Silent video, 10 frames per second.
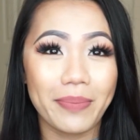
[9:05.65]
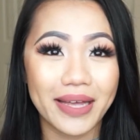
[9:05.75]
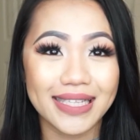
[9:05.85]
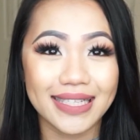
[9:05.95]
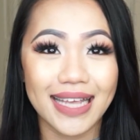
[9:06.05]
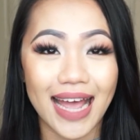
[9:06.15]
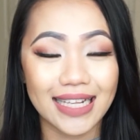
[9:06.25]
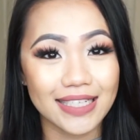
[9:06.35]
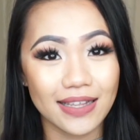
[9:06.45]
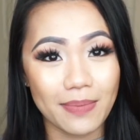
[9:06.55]
my best to
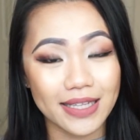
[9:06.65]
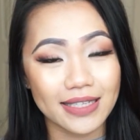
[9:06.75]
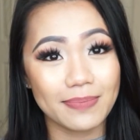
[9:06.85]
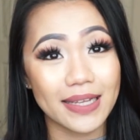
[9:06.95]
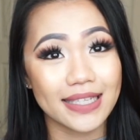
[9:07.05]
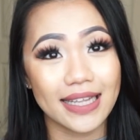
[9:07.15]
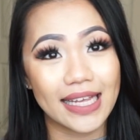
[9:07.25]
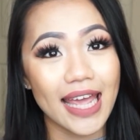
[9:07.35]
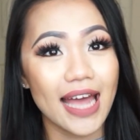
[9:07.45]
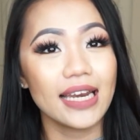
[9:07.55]
answer them as best as
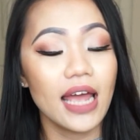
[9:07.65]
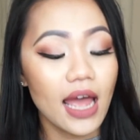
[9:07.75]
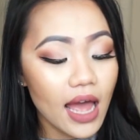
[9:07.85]
I can.